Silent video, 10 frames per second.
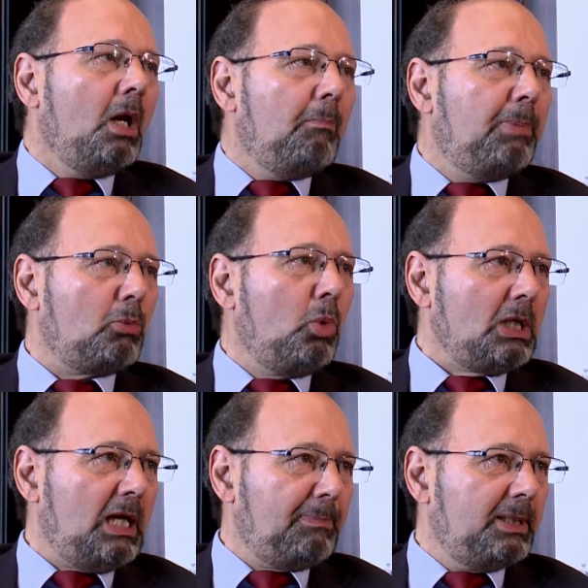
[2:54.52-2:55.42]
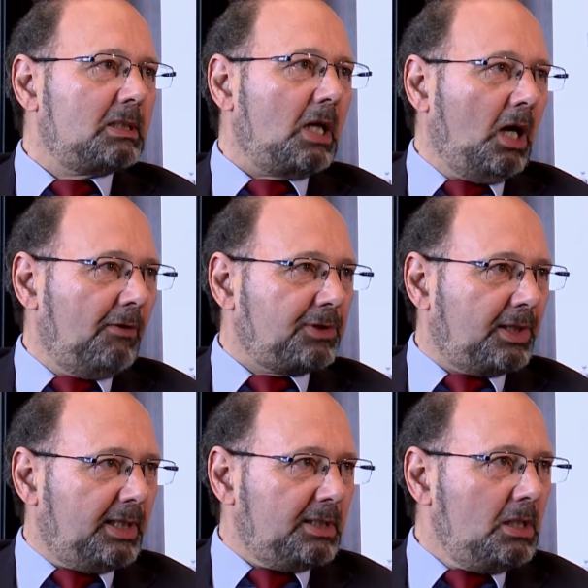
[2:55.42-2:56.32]
But what happened after
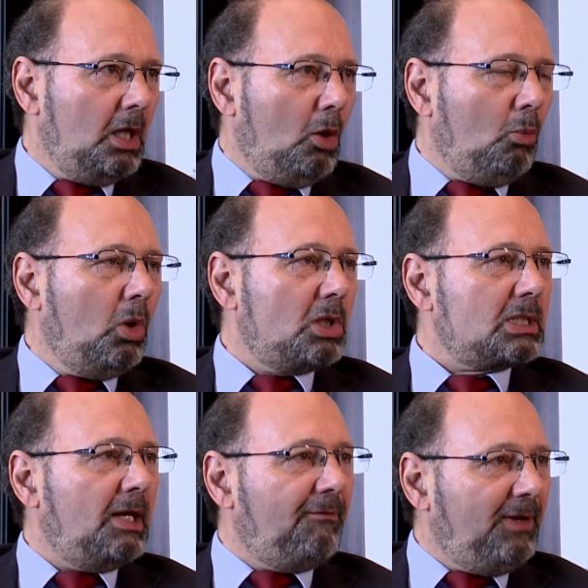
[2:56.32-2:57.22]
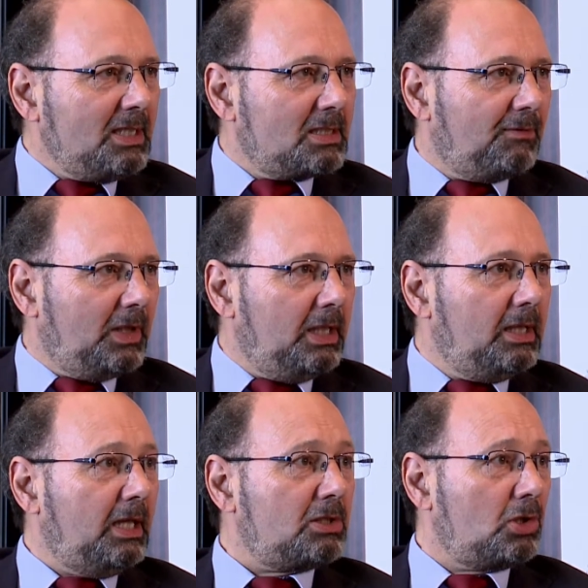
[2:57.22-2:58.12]
that was effectively
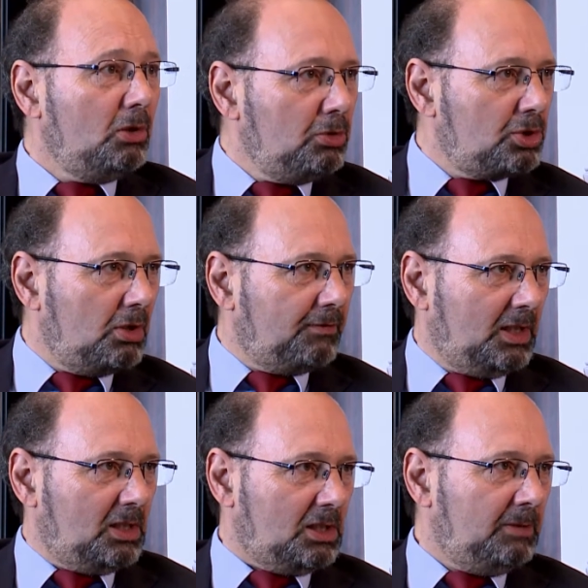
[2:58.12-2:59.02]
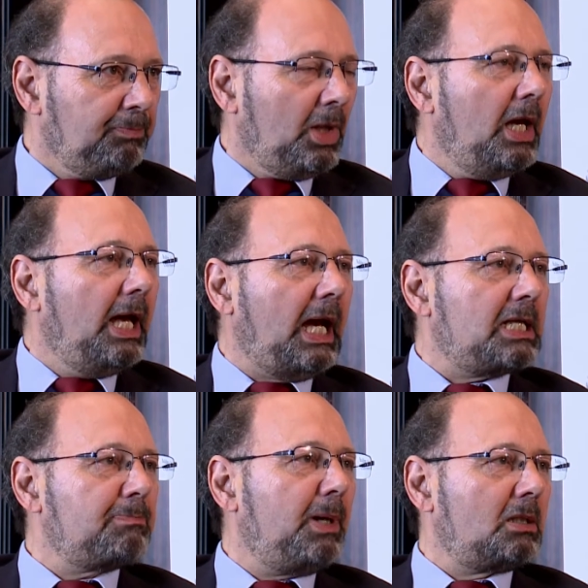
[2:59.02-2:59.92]
the exclusion of Russia
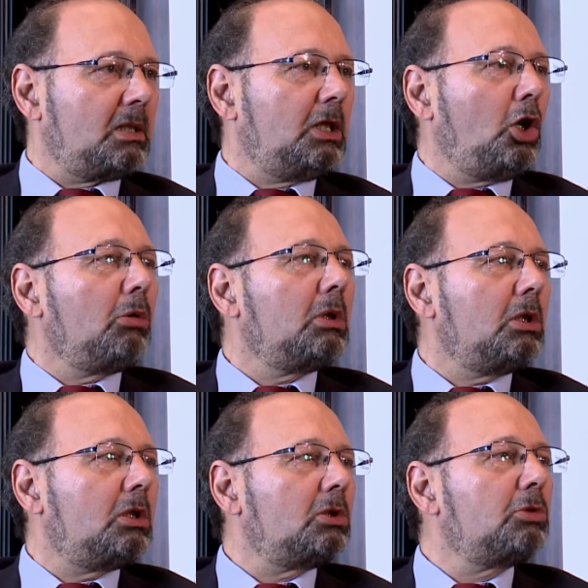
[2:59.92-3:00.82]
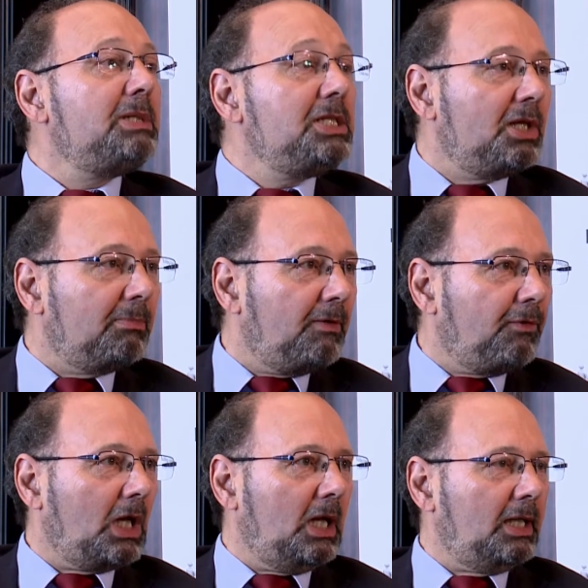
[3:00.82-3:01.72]
as part of the con condominium, if
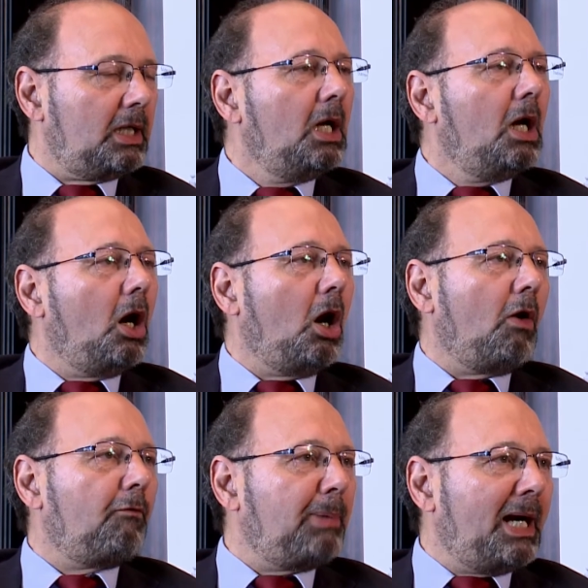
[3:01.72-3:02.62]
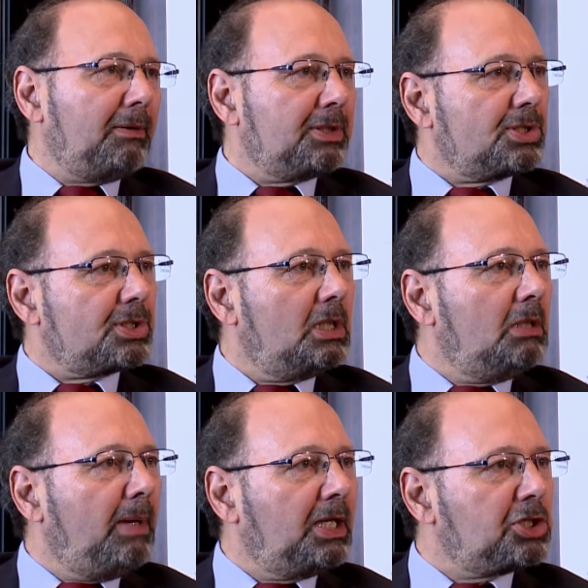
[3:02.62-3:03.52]
you like, of powers in the
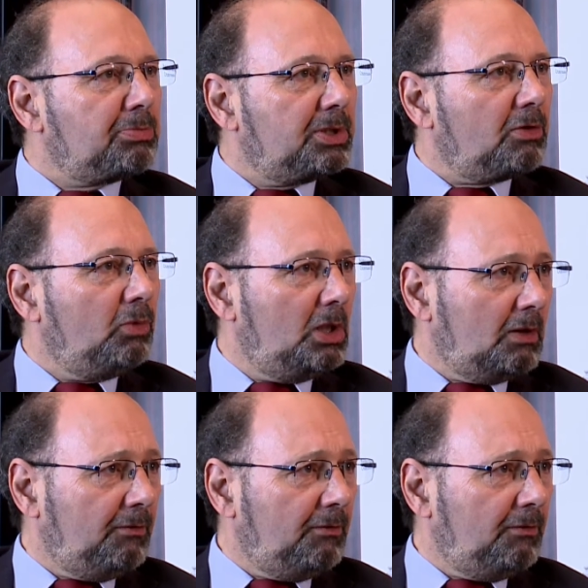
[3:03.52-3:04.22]
management of world